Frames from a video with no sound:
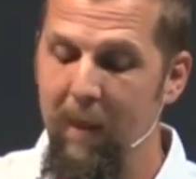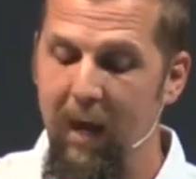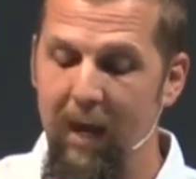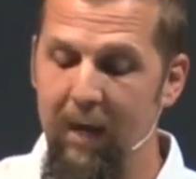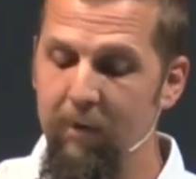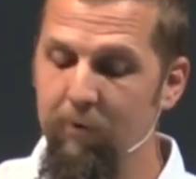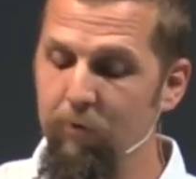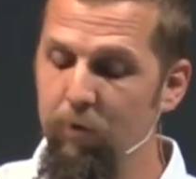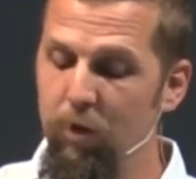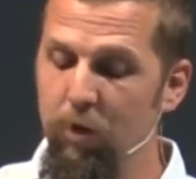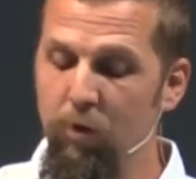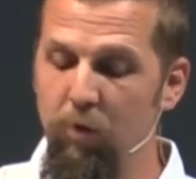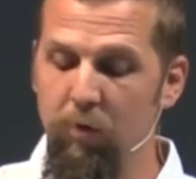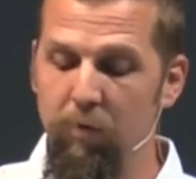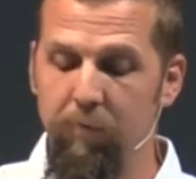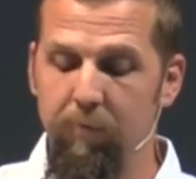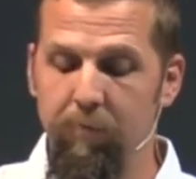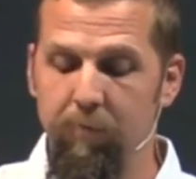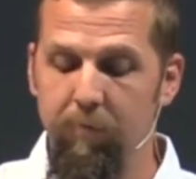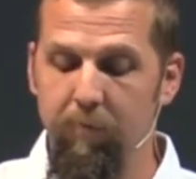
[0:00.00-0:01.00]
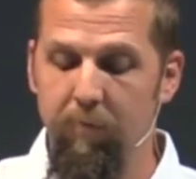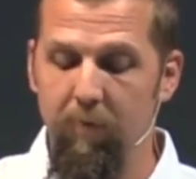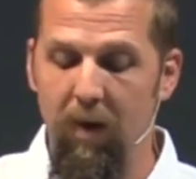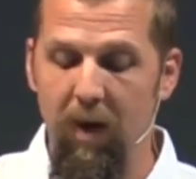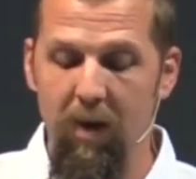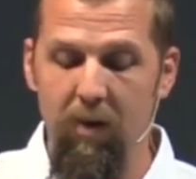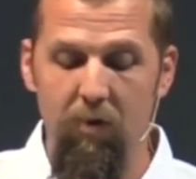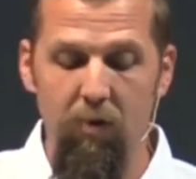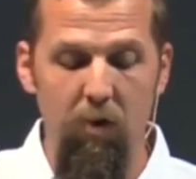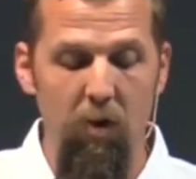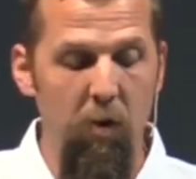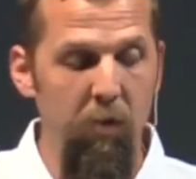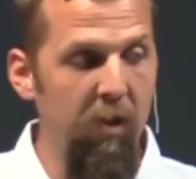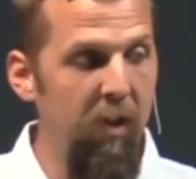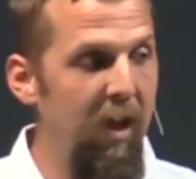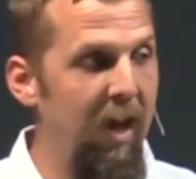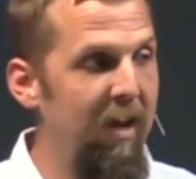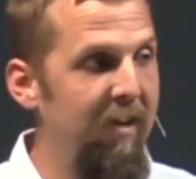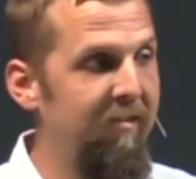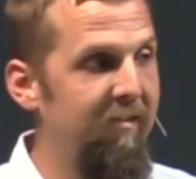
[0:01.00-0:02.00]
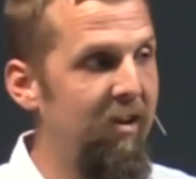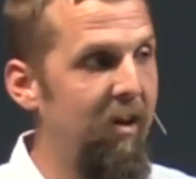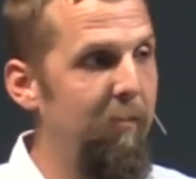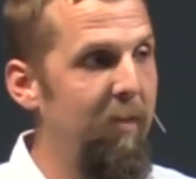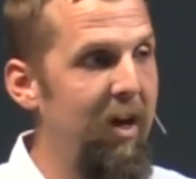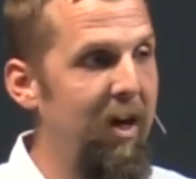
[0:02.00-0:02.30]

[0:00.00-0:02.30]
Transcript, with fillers: I don't know, I don't know the last time